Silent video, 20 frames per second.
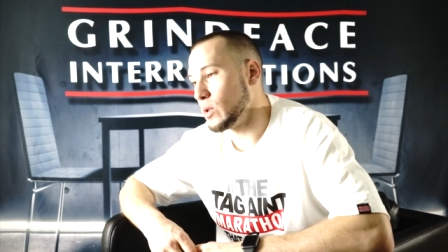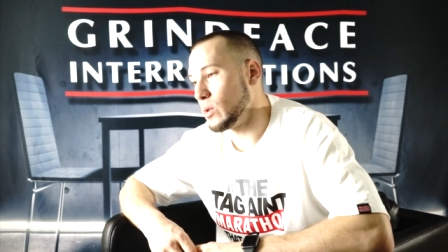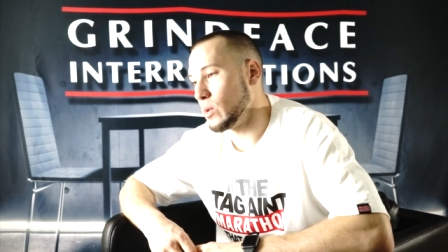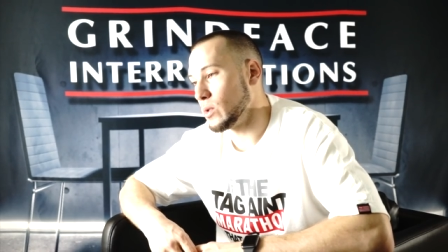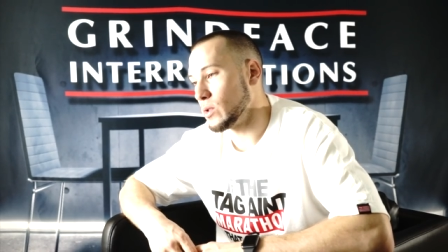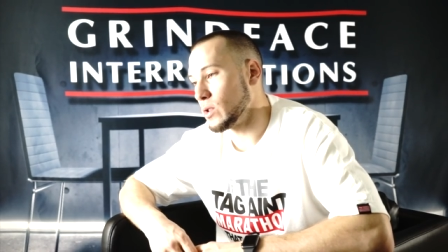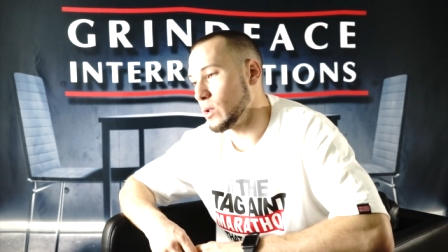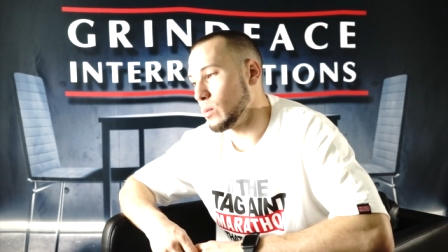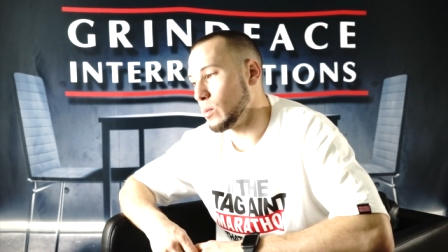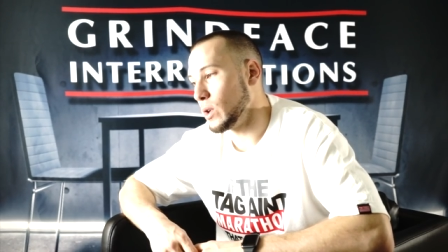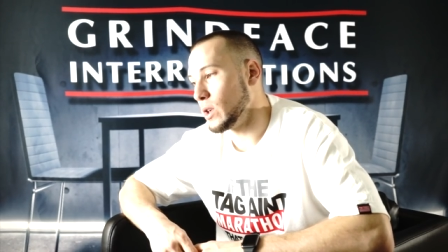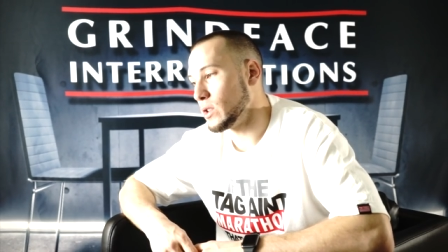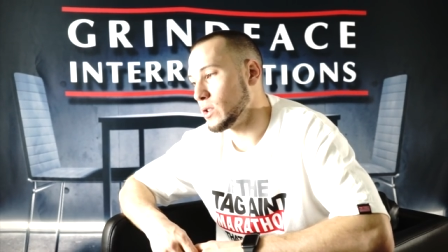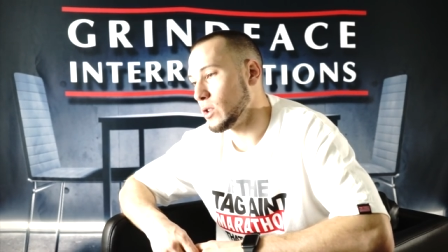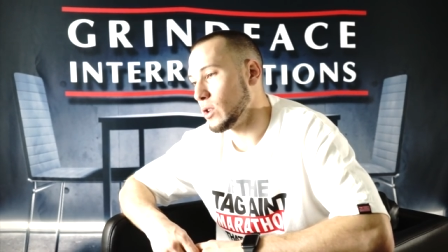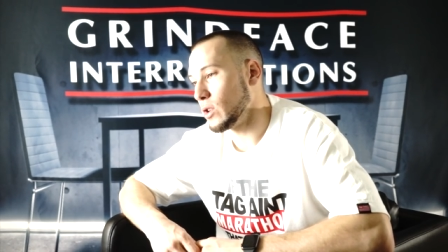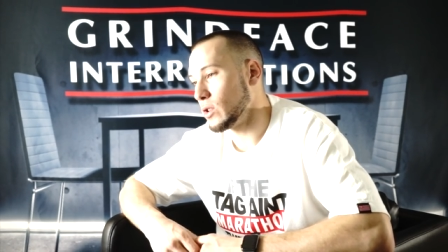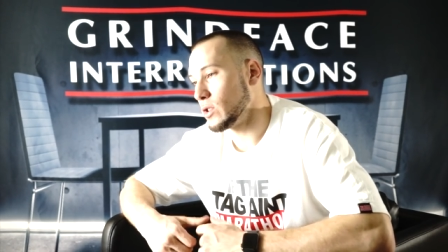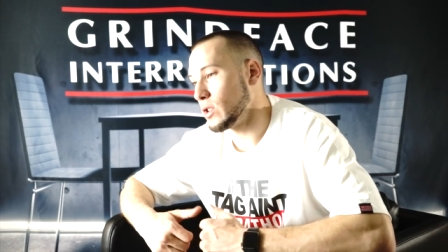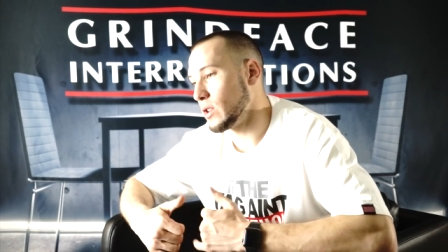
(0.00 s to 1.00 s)
doing some
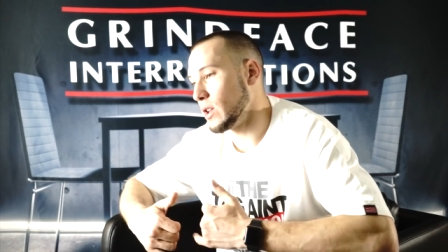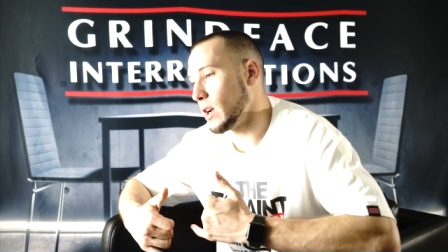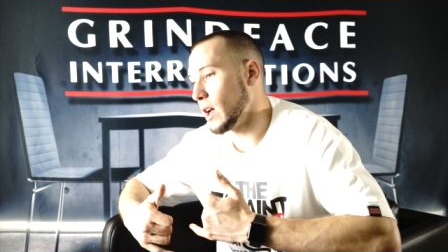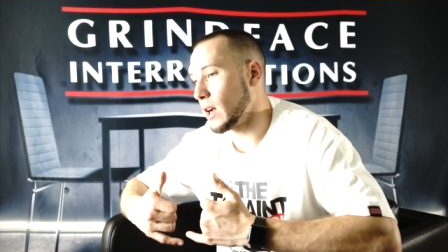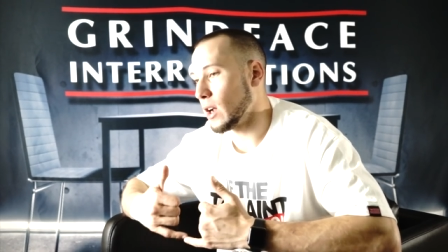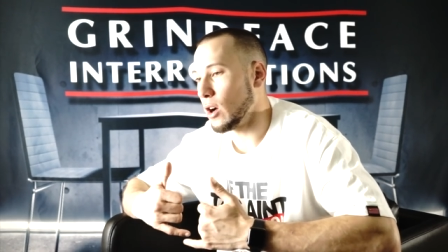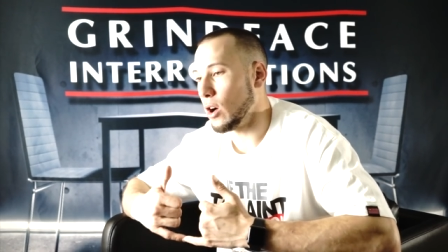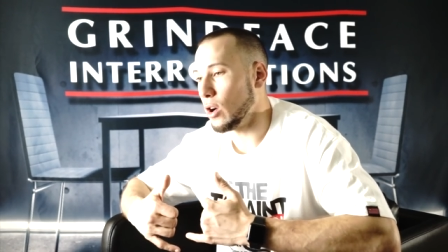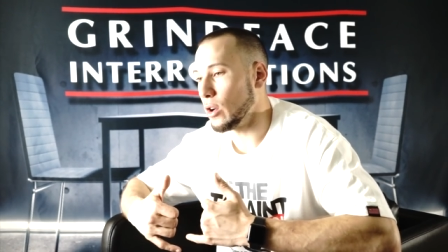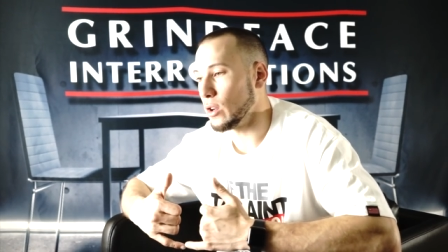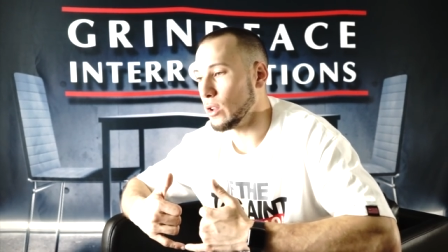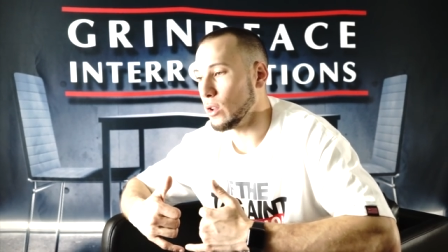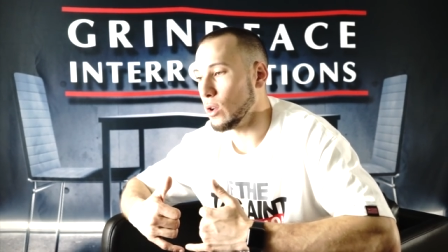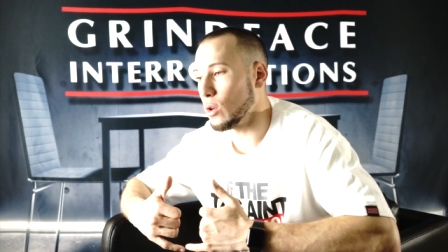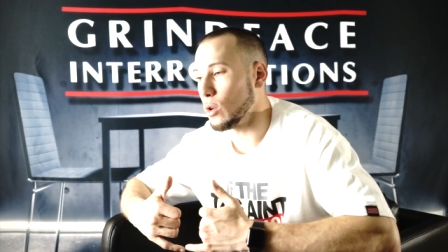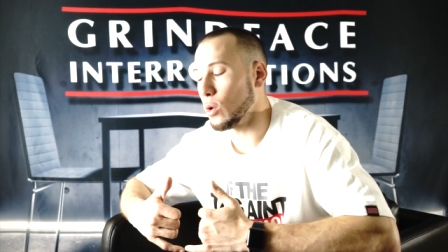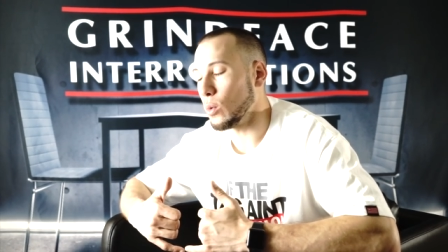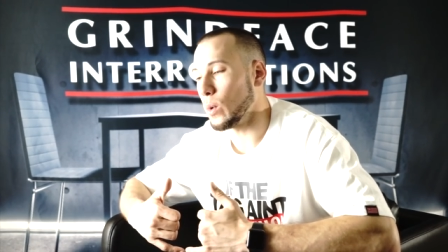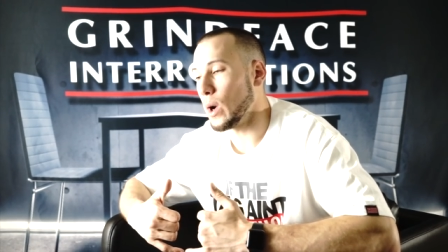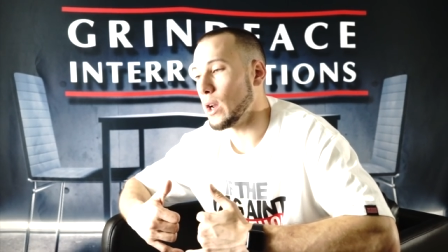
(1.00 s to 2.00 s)
research, and then I called a
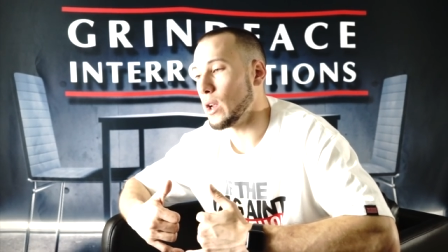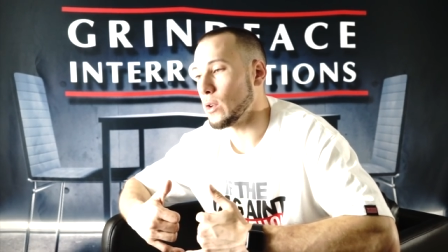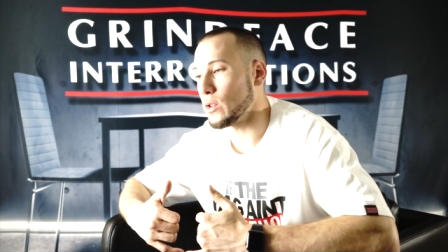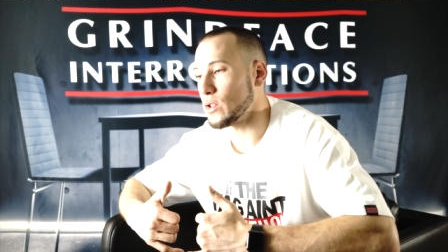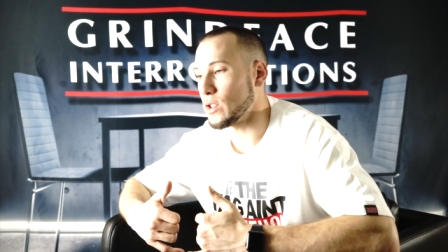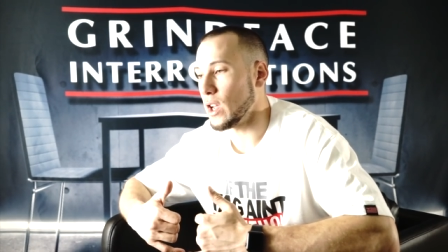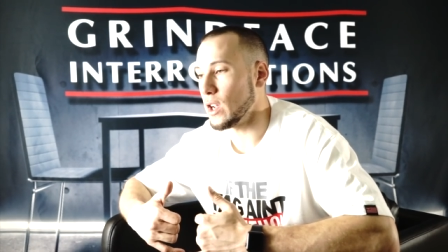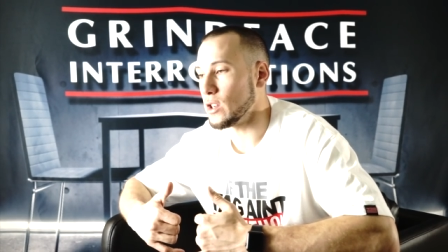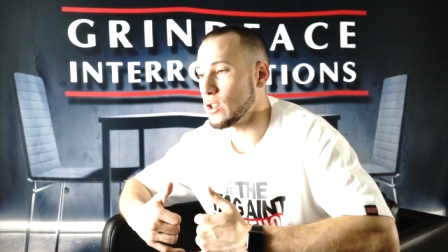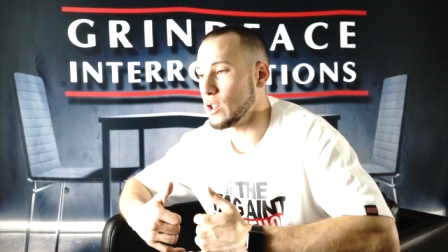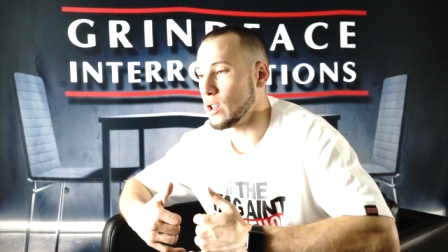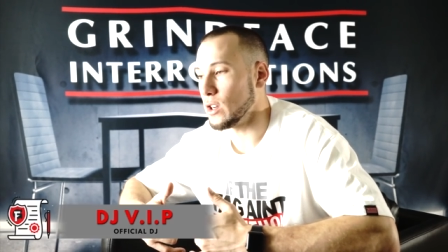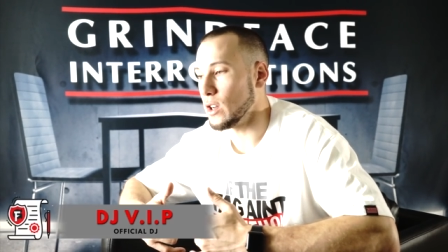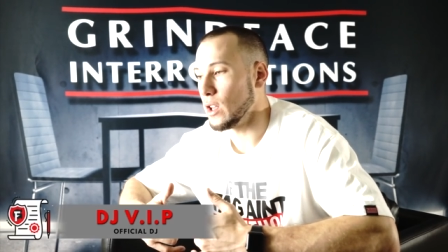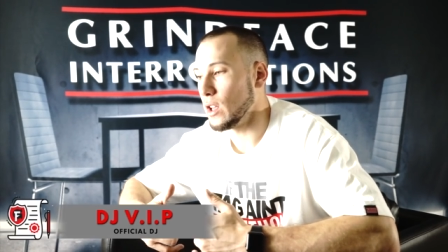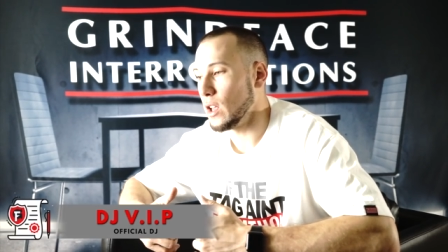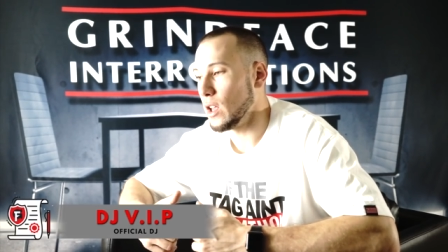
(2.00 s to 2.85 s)
local radio station,